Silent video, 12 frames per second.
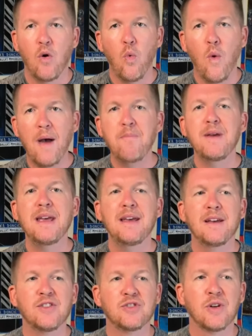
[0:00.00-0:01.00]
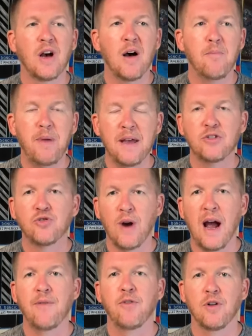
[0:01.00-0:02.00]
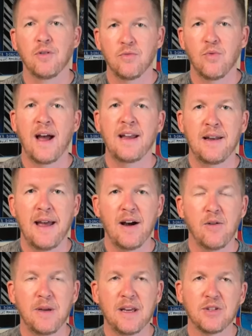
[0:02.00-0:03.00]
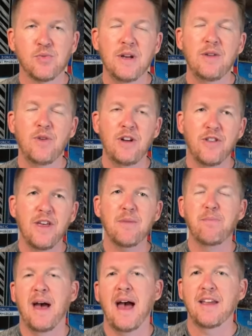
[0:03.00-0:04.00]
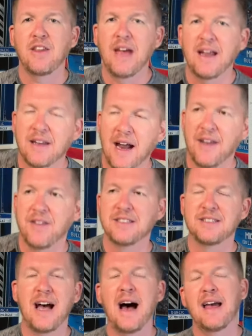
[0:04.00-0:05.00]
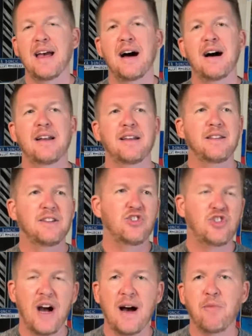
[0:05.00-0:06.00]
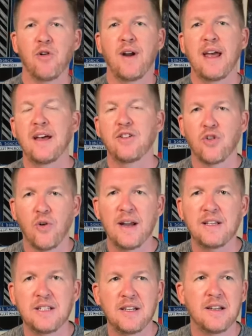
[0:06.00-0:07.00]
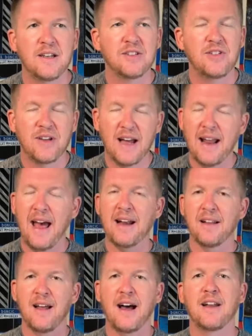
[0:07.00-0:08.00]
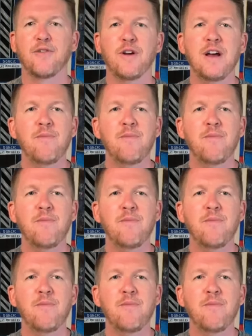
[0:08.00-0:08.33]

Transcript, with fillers: Wemby is a, a big driver right now because when, when you think back, you had kind of the Zion and the Ja Morant craziness, and you kind of had a lot of